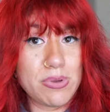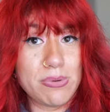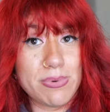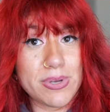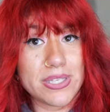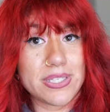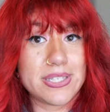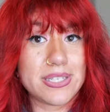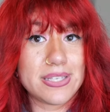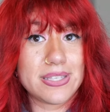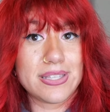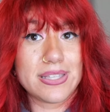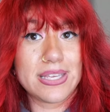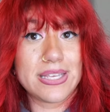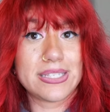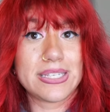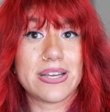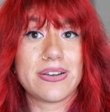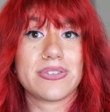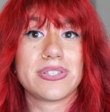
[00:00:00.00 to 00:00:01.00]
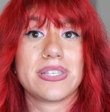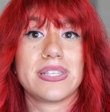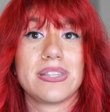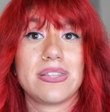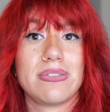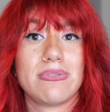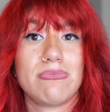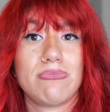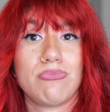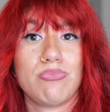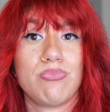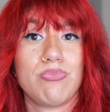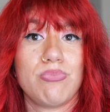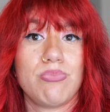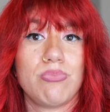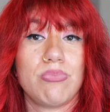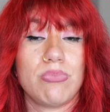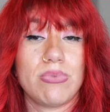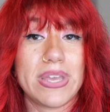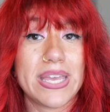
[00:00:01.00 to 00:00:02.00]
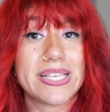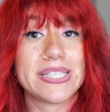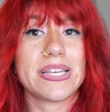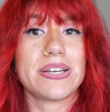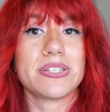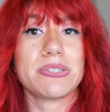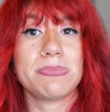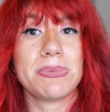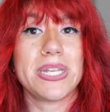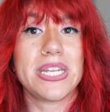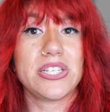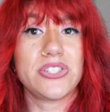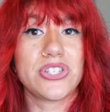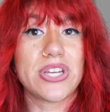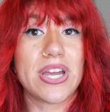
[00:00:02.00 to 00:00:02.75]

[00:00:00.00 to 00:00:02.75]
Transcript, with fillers: We went to his house, and his house meaning